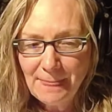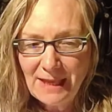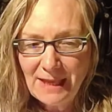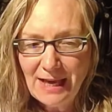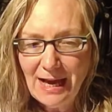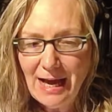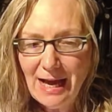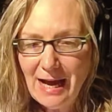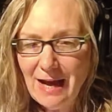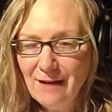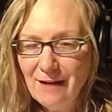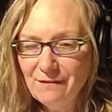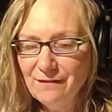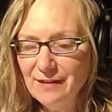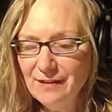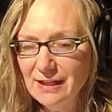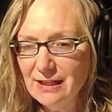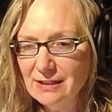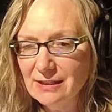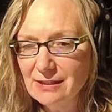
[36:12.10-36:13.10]
have
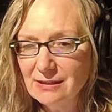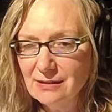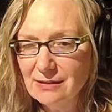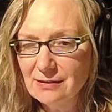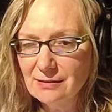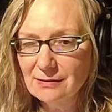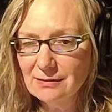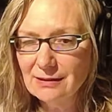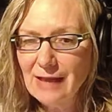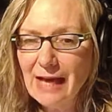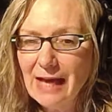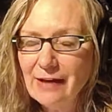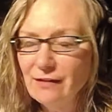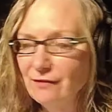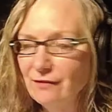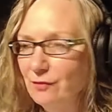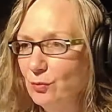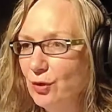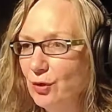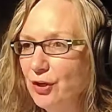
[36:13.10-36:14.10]
this lack
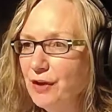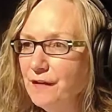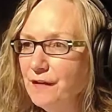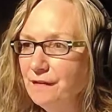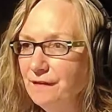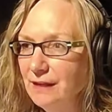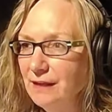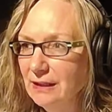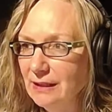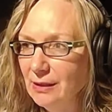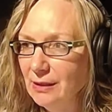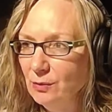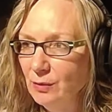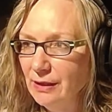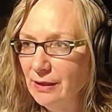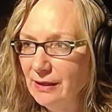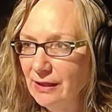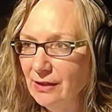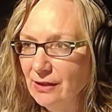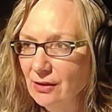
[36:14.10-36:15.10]
of worth feeling
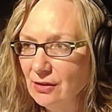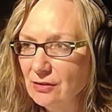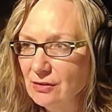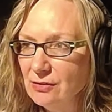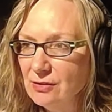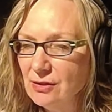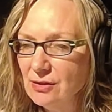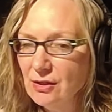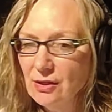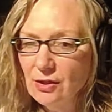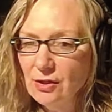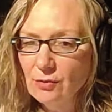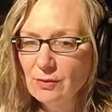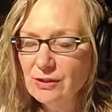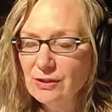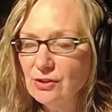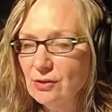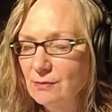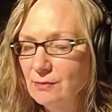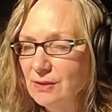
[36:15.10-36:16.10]
within us,
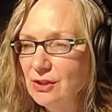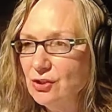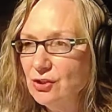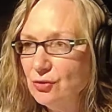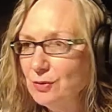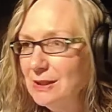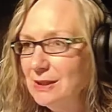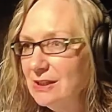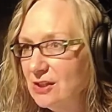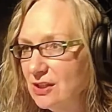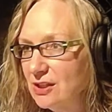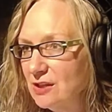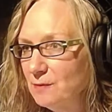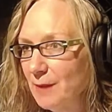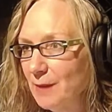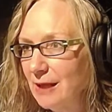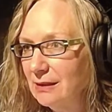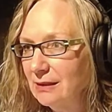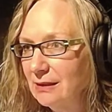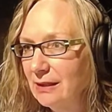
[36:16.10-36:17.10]
when somebody treats us
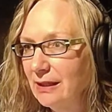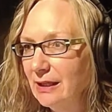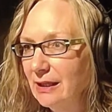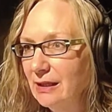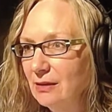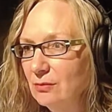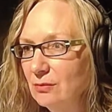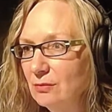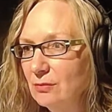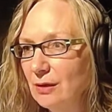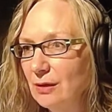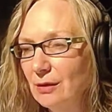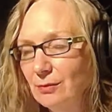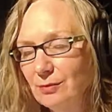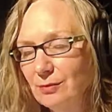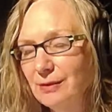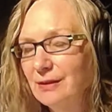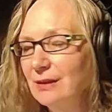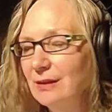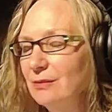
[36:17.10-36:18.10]
badly, well,
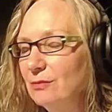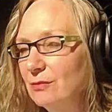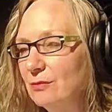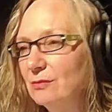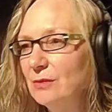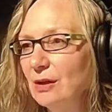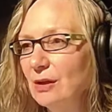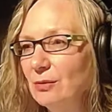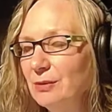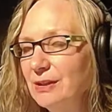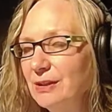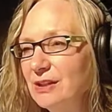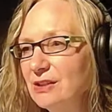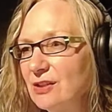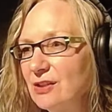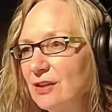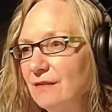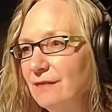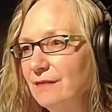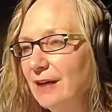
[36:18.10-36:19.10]
we think, well, we
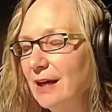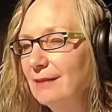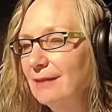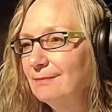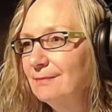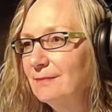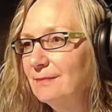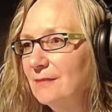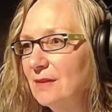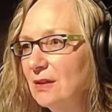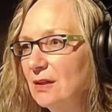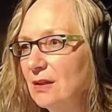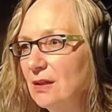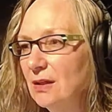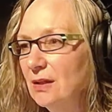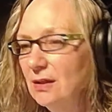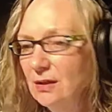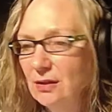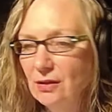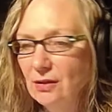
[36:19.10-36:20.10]
deserve that.
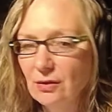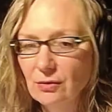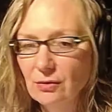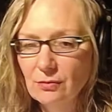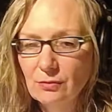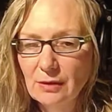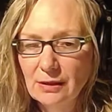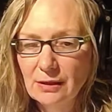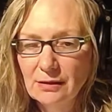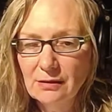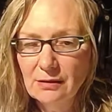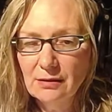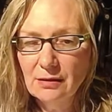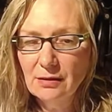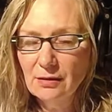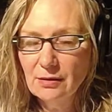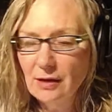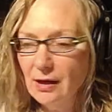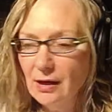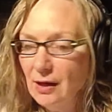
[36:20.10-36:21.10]
You know,
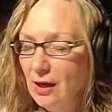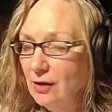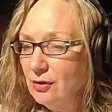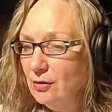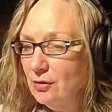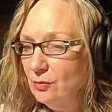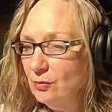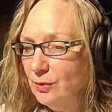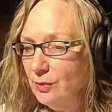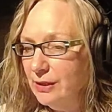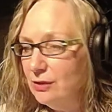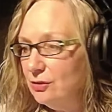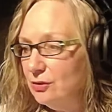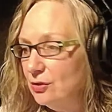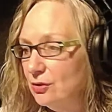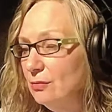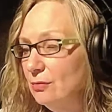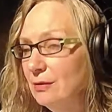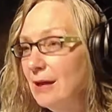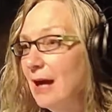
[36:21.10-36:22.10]
and we
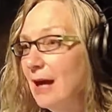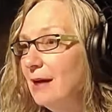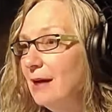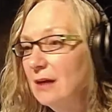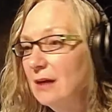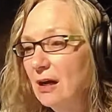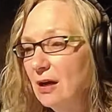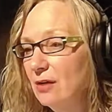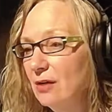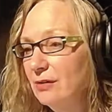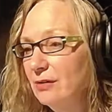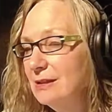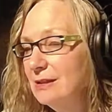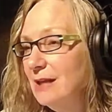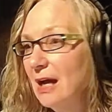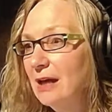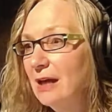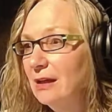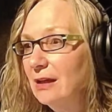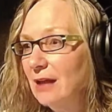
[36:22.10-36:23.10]
do that our
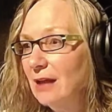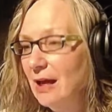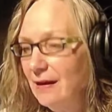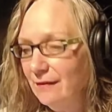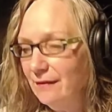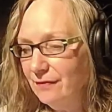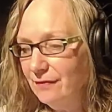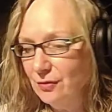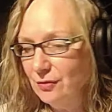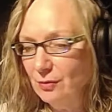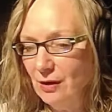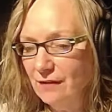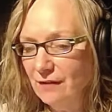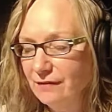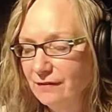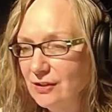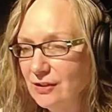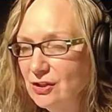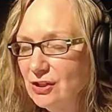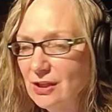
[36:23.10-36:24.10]
entire life through our
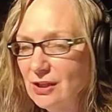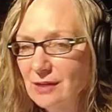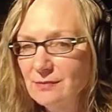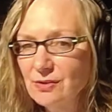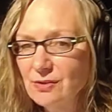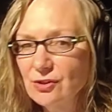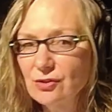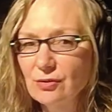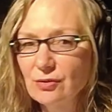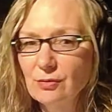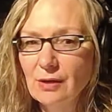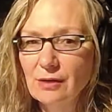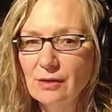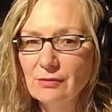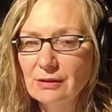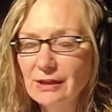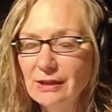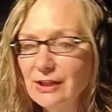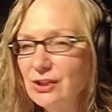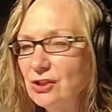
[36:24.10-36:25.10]
friendships, through our
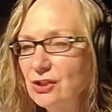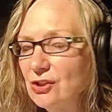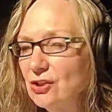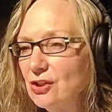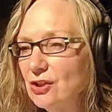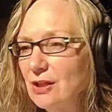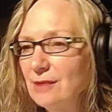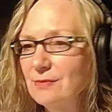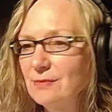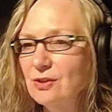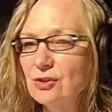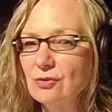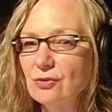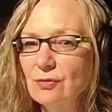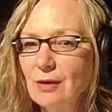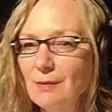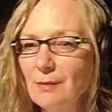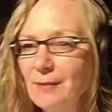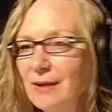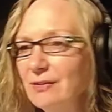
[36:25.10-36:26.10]
relationships, through
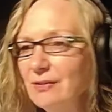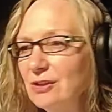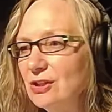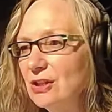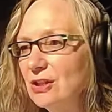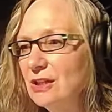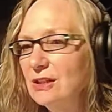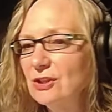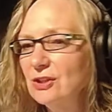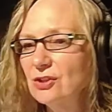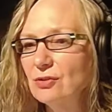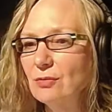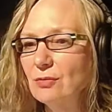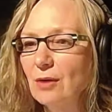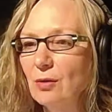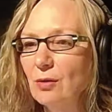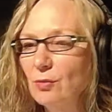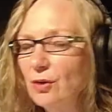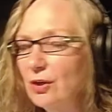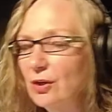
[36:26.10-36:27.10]
our marriages, through
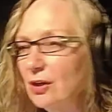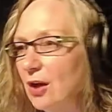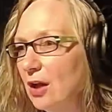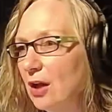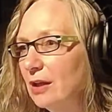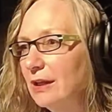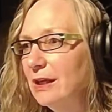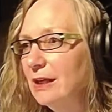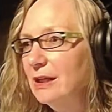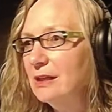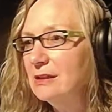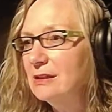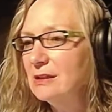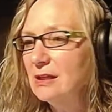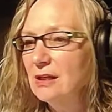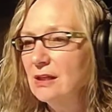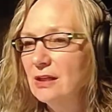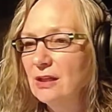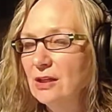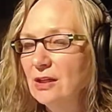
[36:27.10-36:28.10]
our work colleagues,
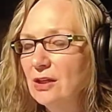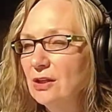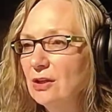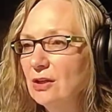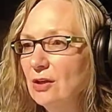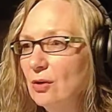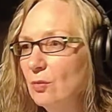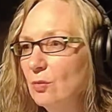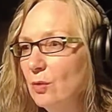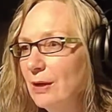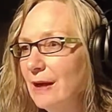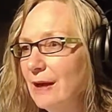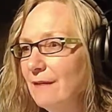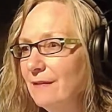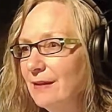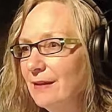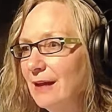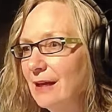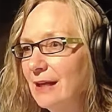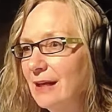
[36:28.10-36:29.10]
you know,
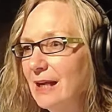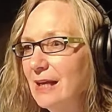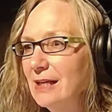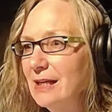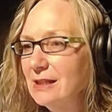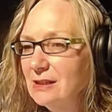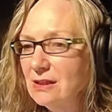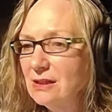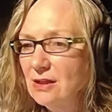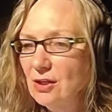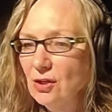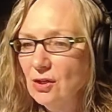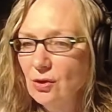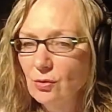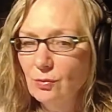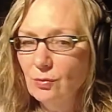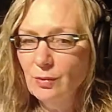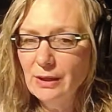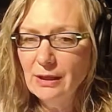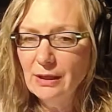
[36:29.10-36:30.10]
whatever that is,
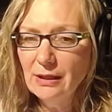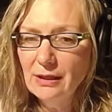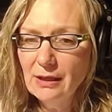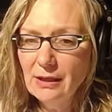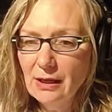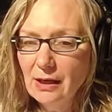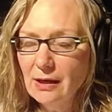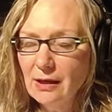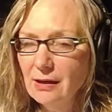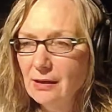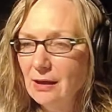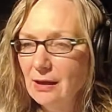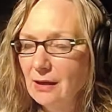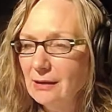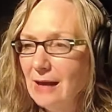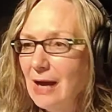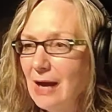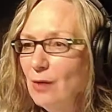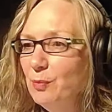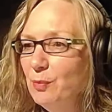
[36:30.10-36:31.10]
we
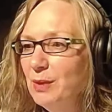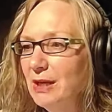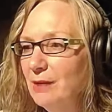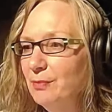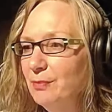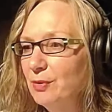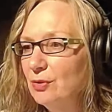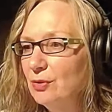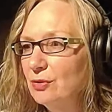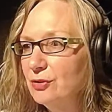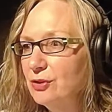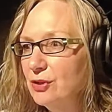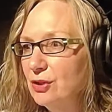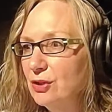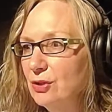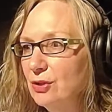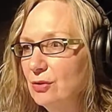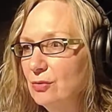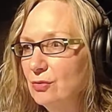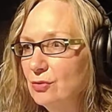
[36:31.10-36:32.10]
allow people
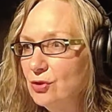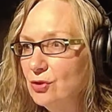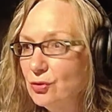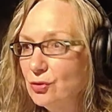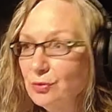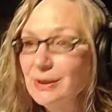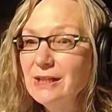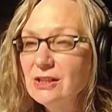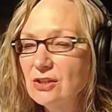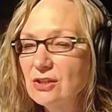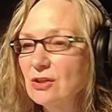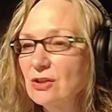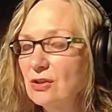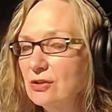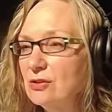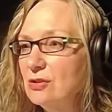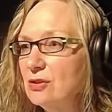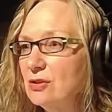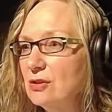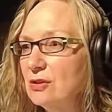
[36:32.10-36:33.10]
to treat
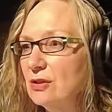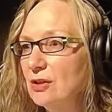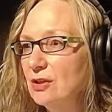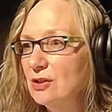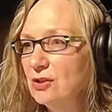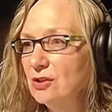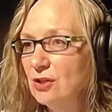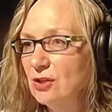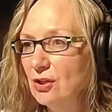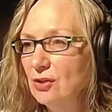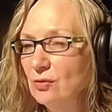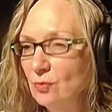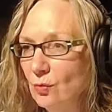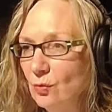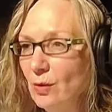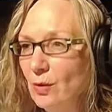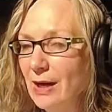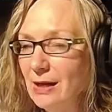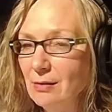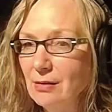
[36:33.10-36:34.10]
us a certain
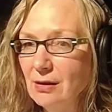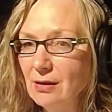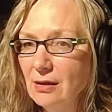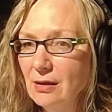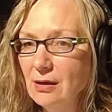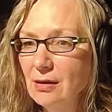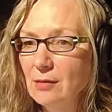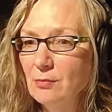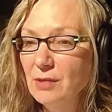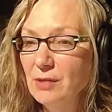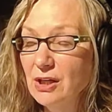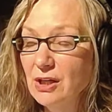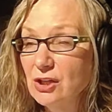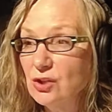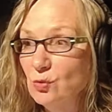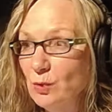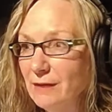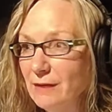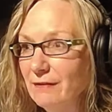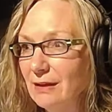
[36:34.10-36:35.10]
way
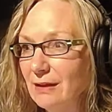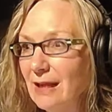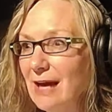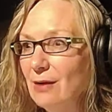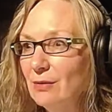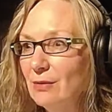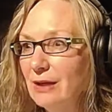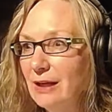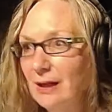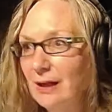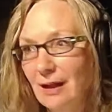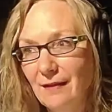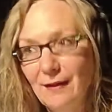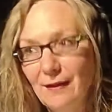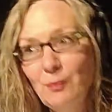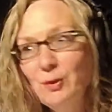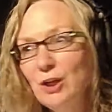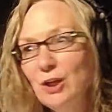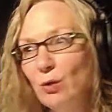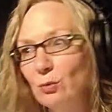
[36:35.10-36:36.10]
because we've allowed it, and
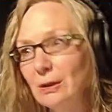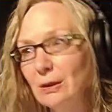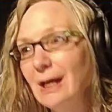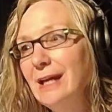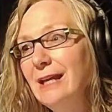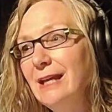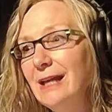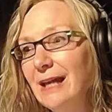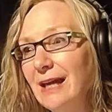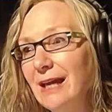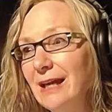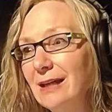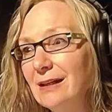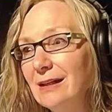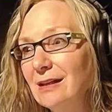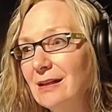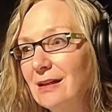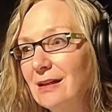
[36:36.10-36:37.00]
then we don't like it,